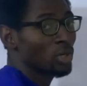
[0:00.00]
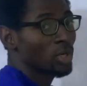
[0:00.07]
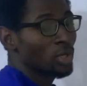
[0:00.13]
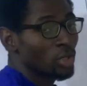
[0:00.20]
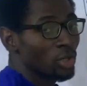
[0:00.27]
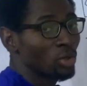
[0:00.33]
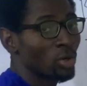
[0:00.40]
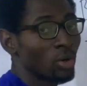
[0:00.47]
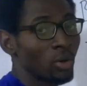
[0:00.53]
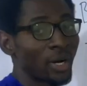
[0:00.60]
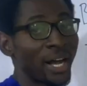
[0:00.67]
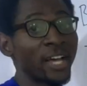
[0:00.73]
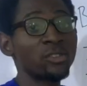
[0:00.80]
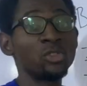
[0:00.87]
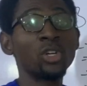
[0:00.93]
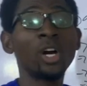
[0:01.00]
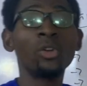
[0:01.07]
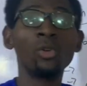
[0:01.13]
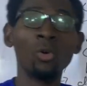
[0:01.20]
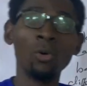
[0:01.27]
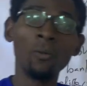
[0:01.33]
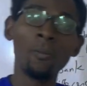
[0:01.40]
You know, as you all
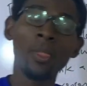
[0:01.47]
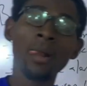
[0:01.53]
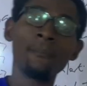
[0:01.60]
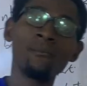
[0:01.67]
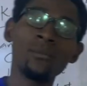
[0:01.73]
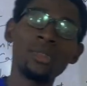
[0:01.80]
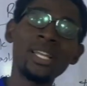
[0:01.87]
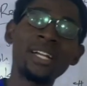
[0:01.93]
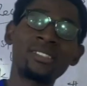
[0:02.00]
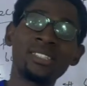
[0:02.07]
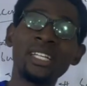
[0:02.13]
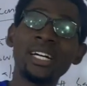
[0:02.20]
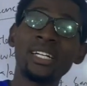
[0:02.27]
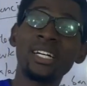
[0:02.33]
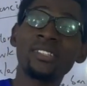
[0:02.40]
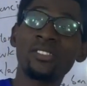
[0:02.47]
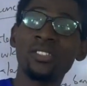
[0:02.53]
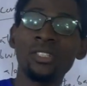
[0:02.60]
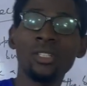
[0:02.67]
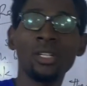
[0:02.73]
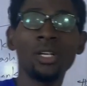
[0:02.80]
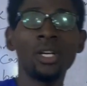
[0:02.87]
know, that in accounting
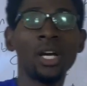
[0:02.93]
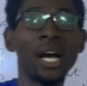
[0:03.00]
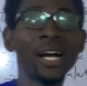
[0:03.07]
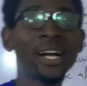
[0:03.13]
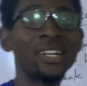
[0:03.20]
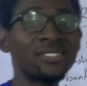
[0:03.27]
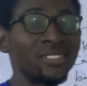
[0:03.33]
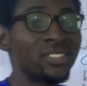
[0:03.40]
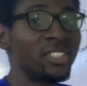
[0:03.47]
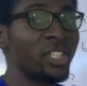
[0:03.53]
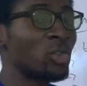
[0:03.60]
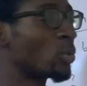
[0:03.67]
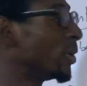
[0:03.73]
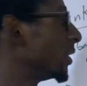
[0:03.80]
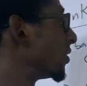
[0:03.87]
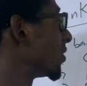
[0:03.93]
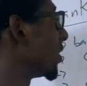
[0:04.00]
deals with